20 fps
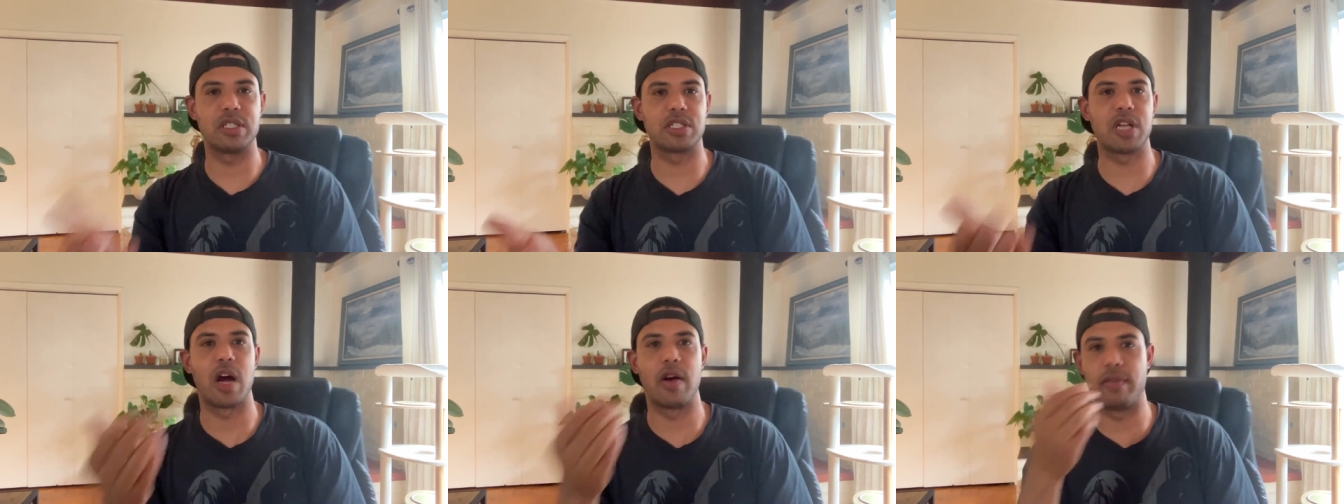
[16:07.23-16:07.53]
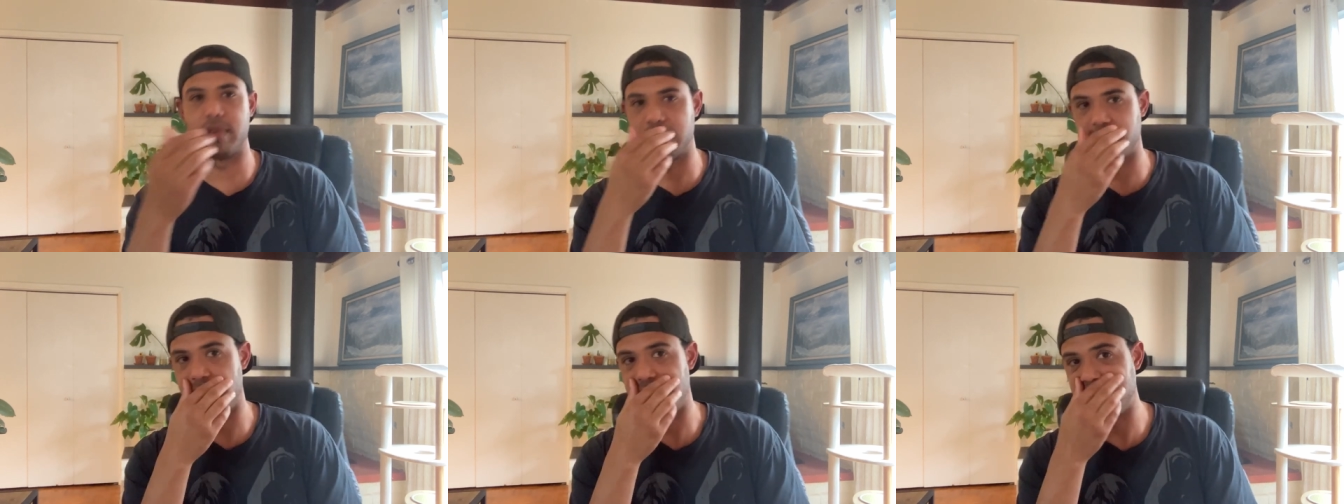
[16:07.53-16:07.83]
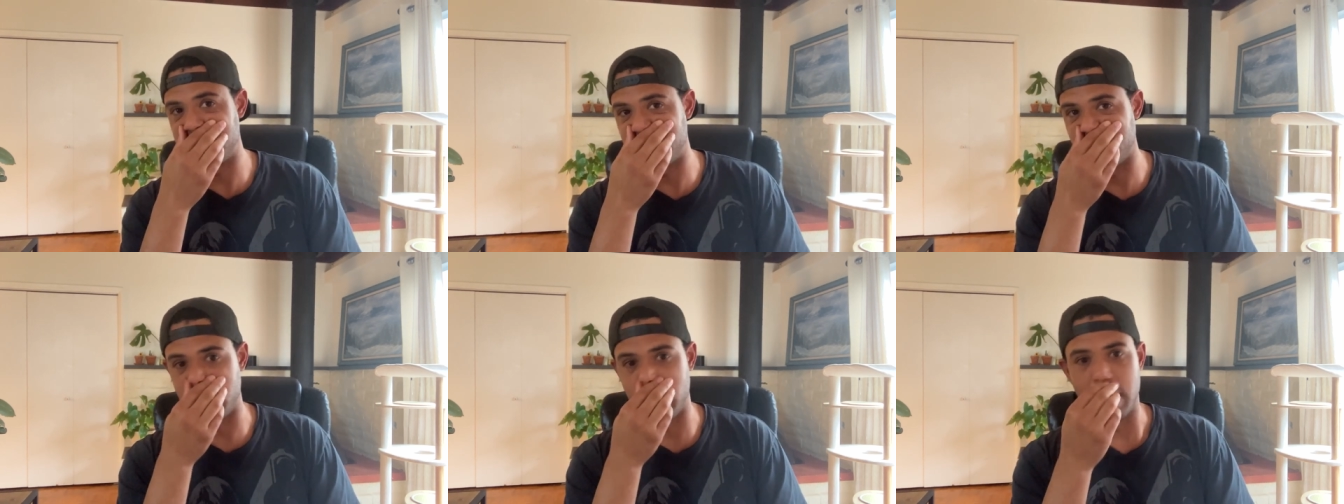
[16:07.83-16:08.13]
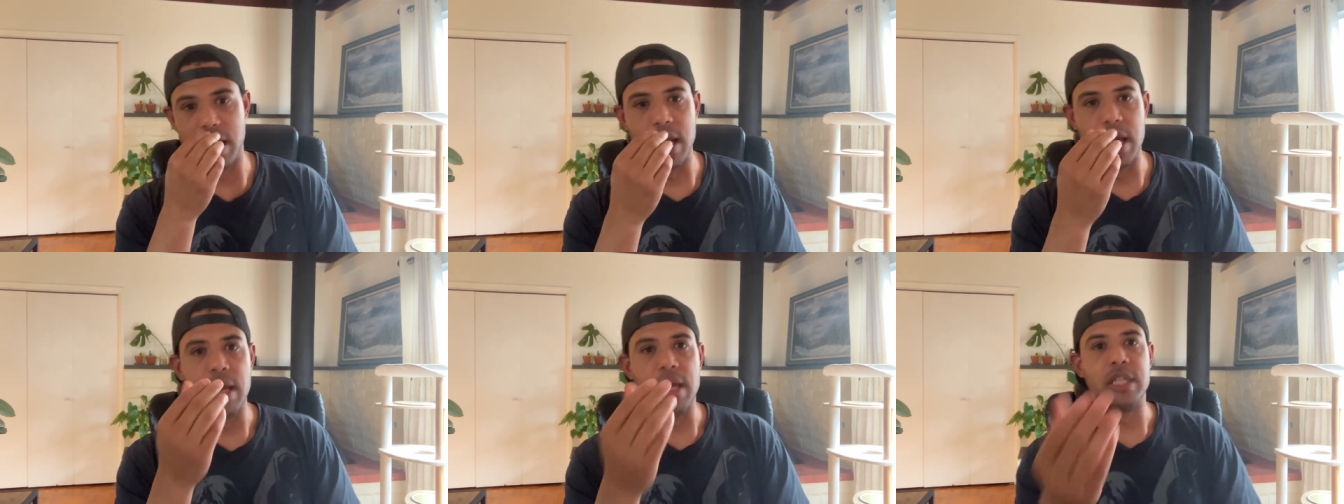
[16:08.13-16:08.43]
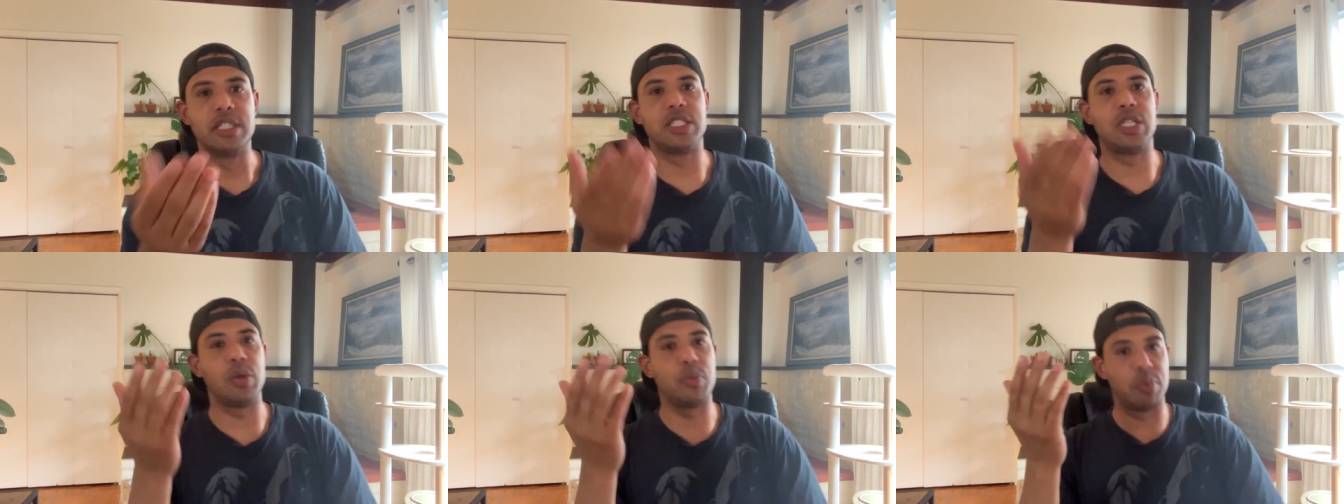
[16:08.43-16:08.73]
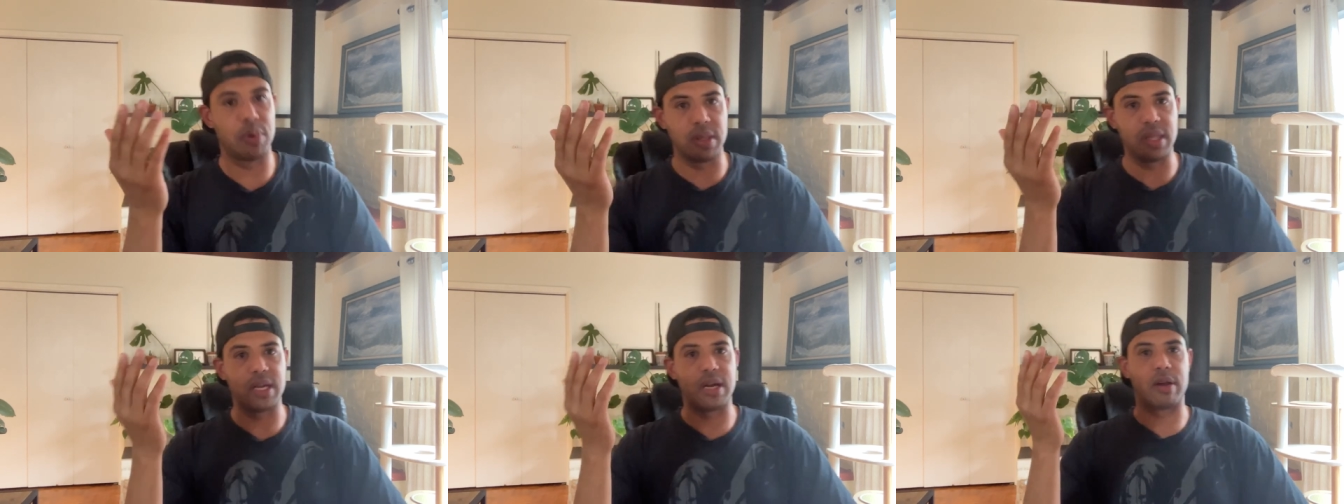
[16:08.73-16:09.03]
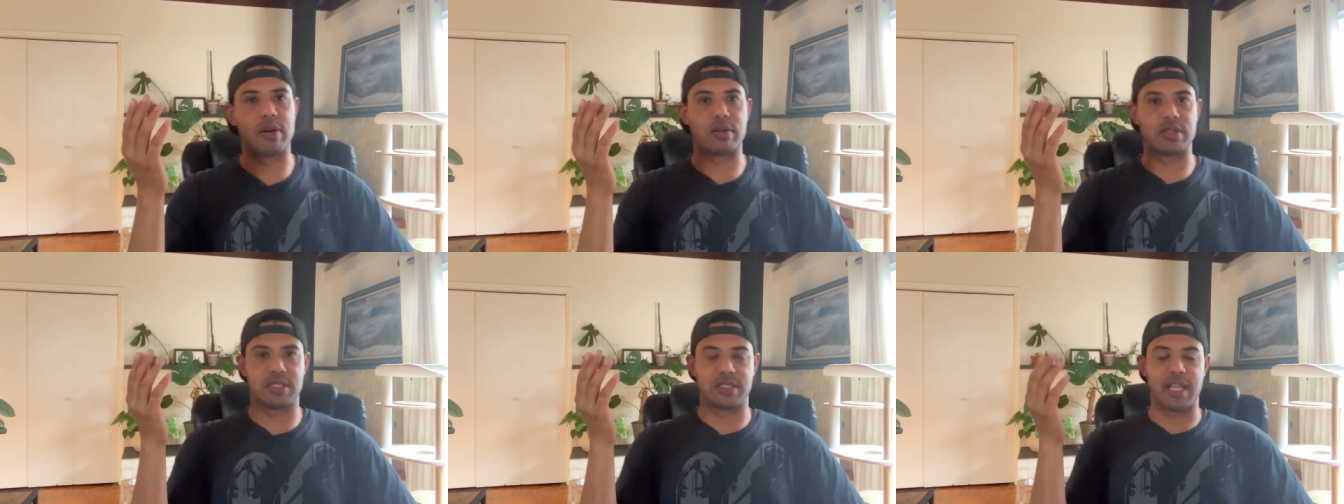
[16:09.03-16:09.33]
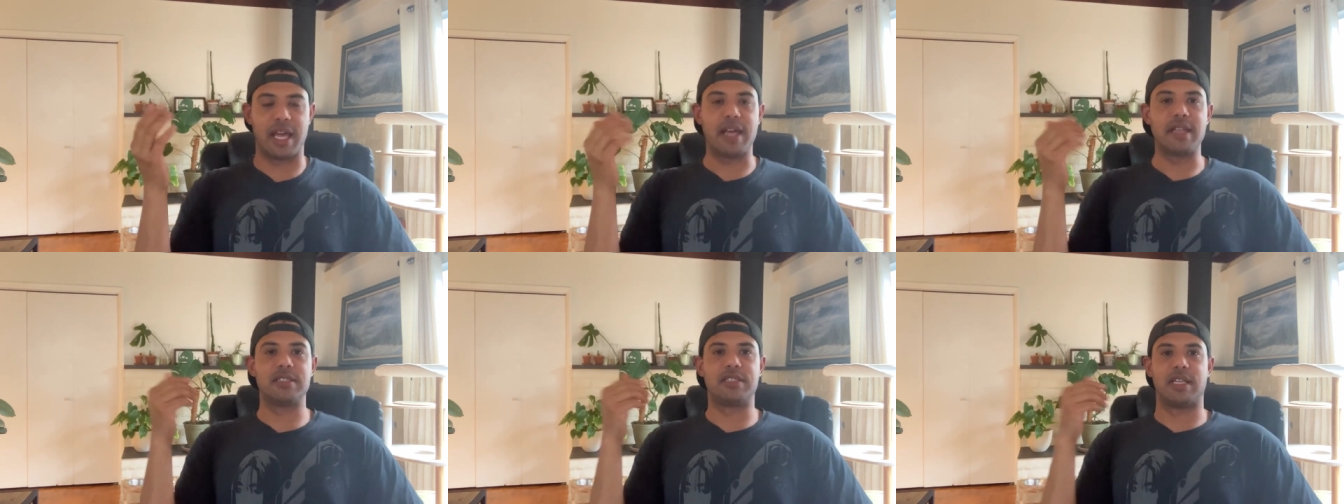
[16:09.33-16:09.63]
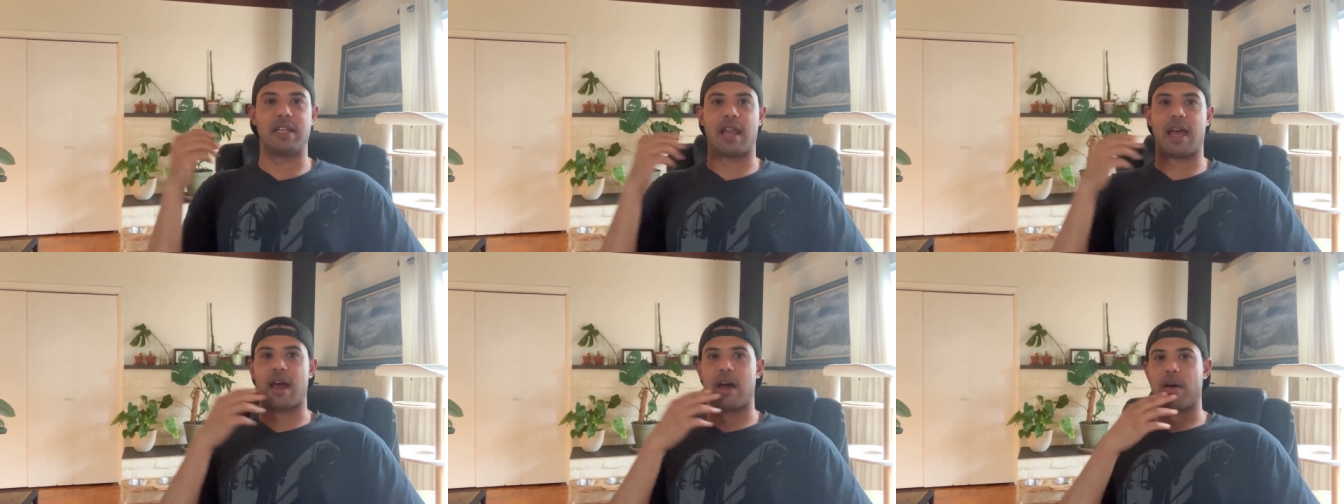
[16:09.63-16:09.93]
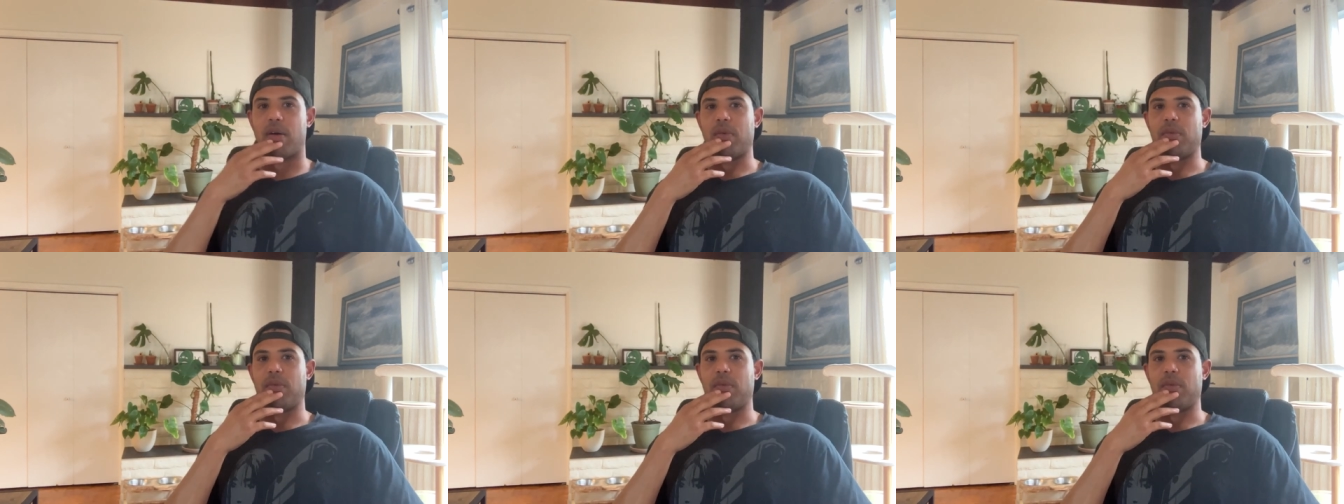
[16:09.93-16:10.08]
conversation, she really understands it now.